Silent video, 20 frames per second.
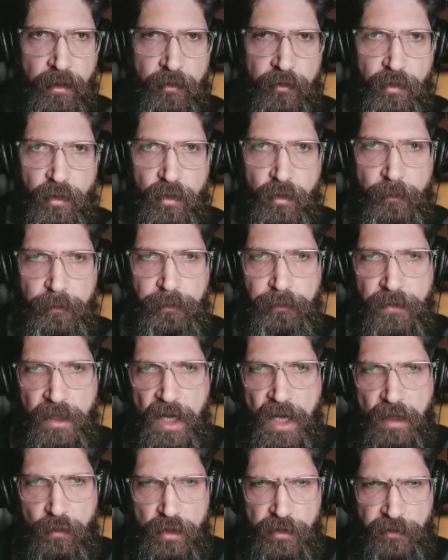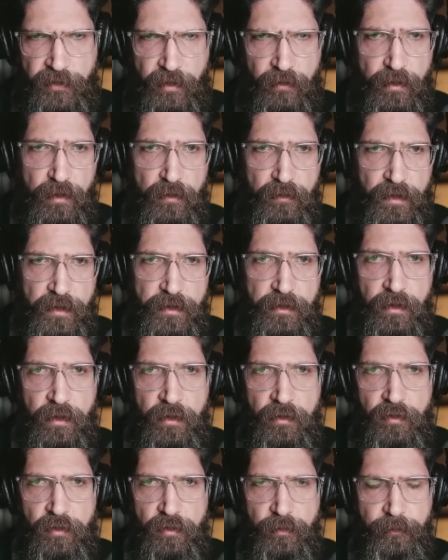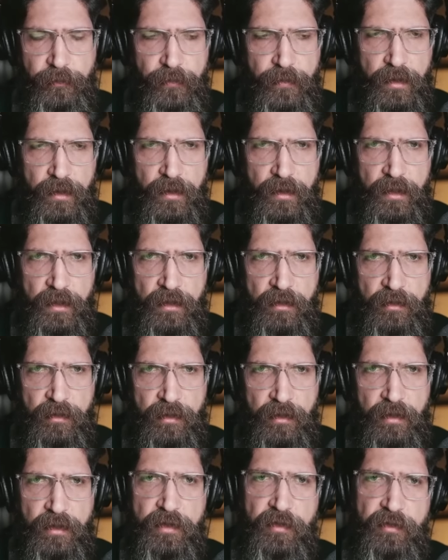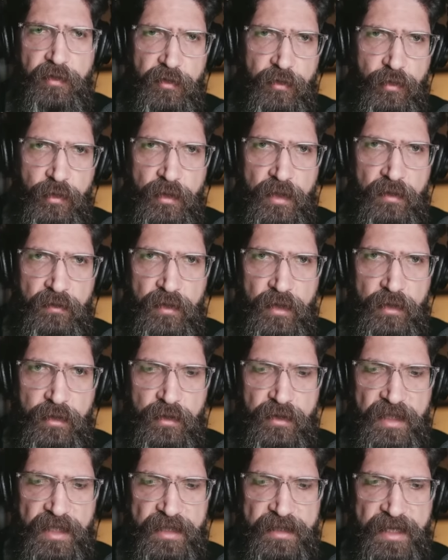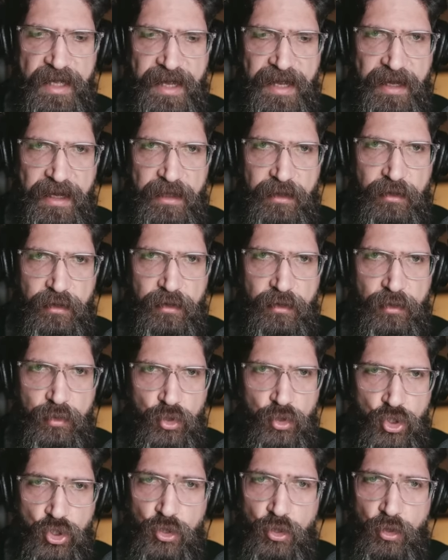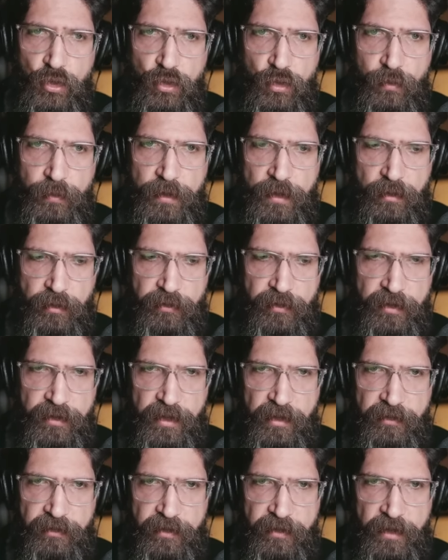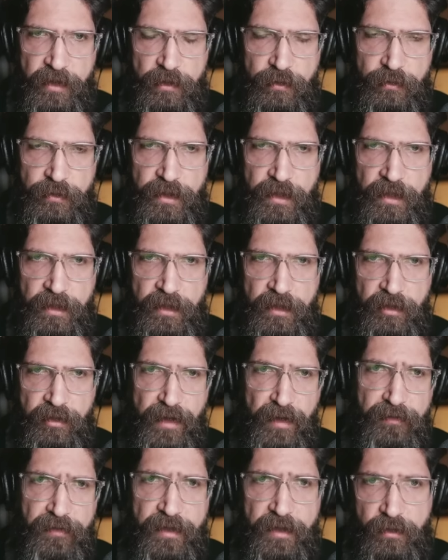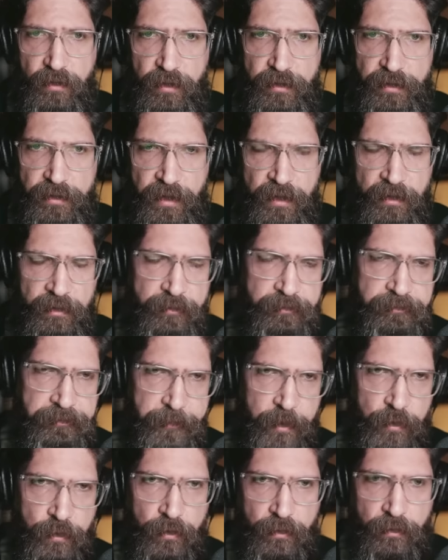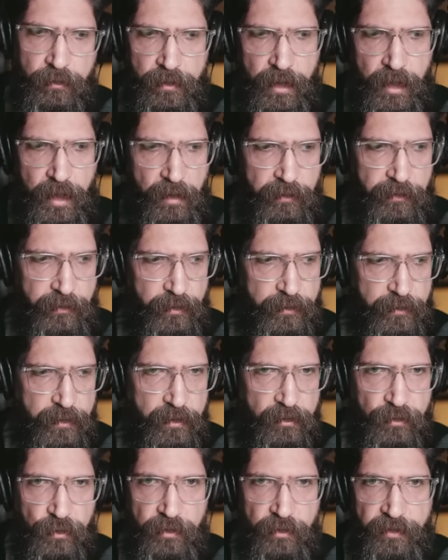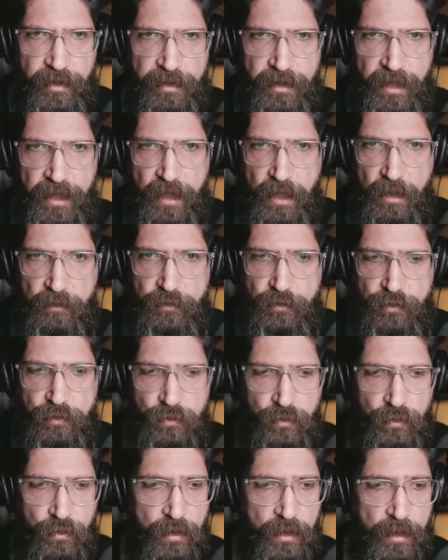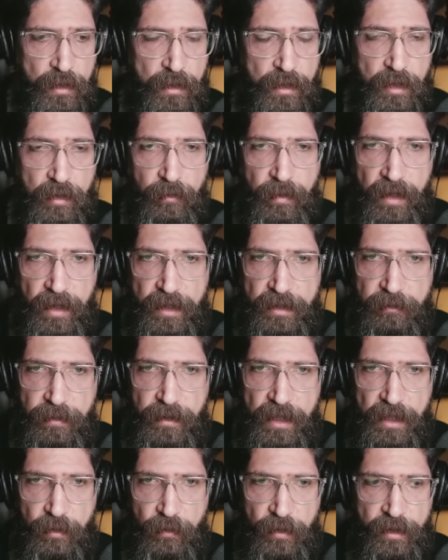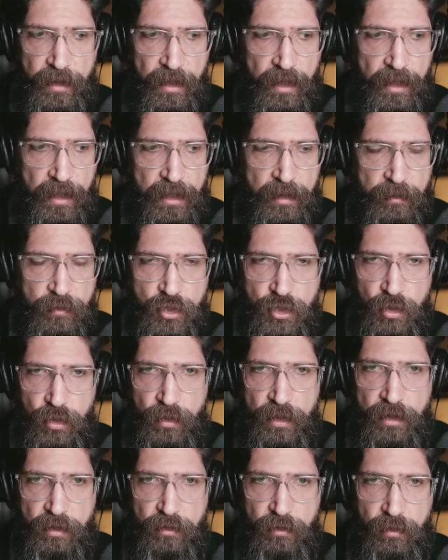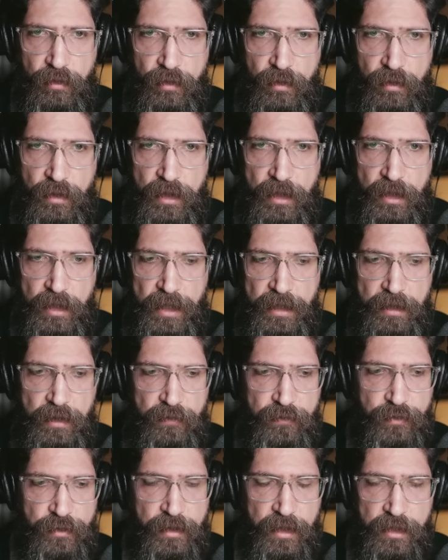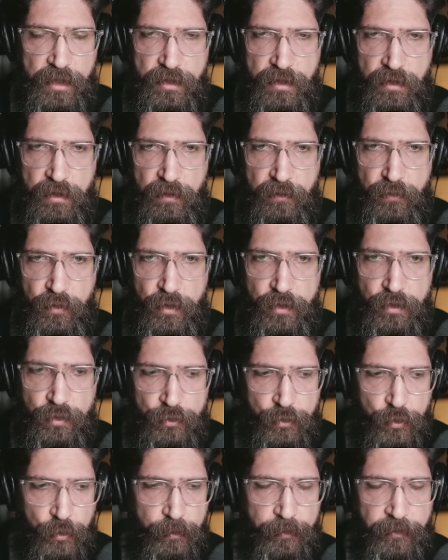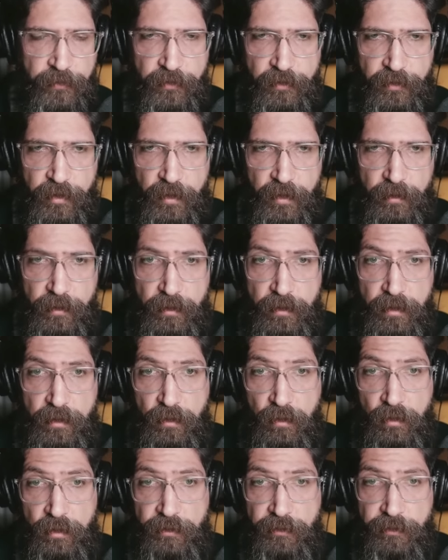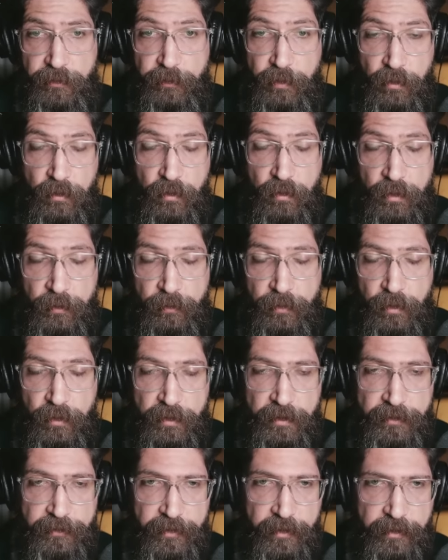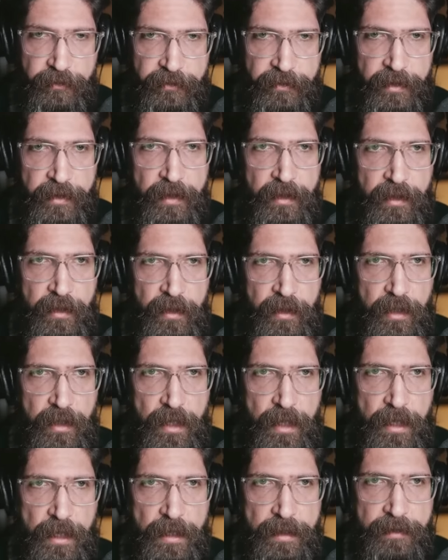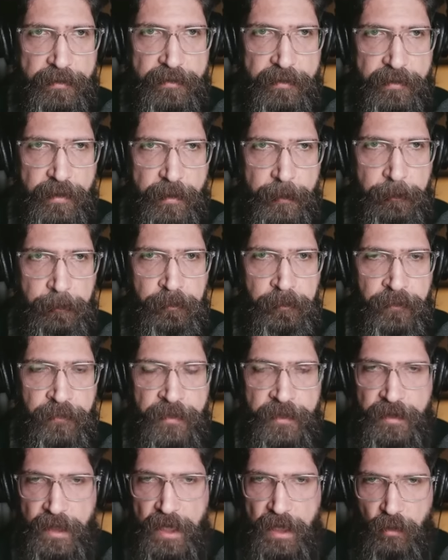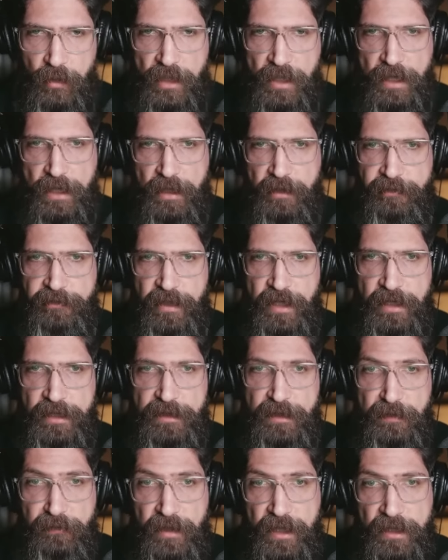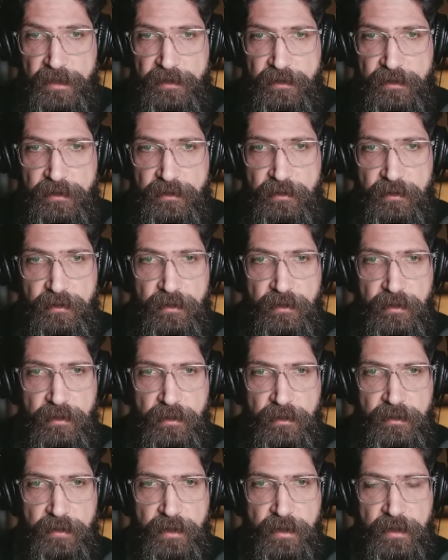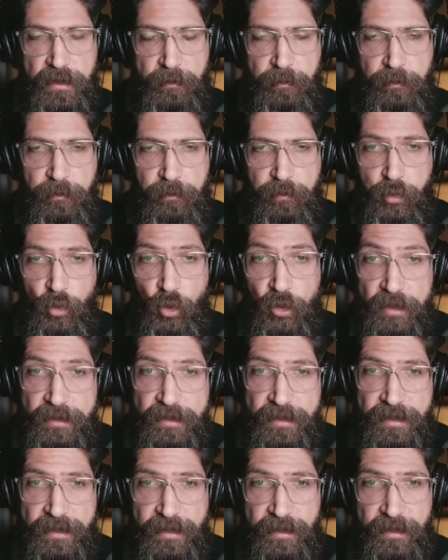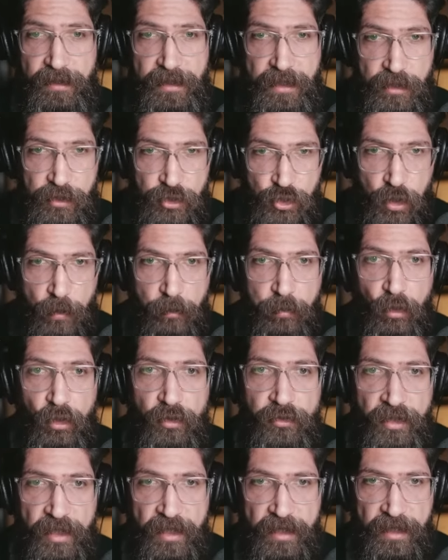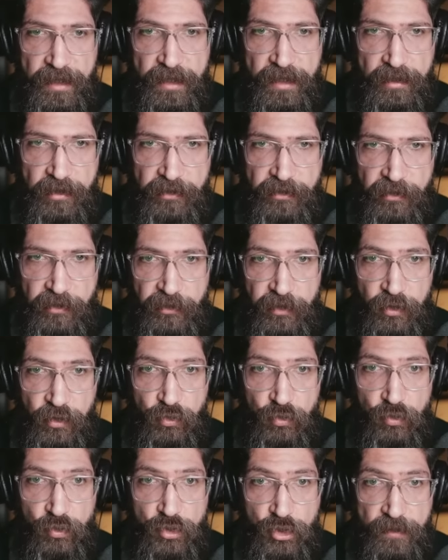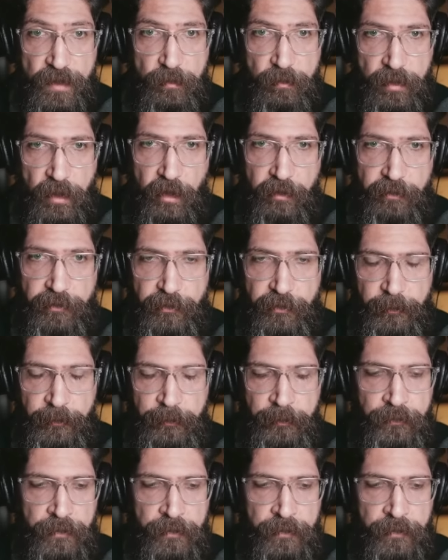So I watched several videos, and this is the only video that I could show you because it doesn't include any graphic content. You know, there are certain rules that I have to abide by when I am showing you any footage for YouTube's own policies. And now, guys, I divided the political and geopolitical analysis into three parts.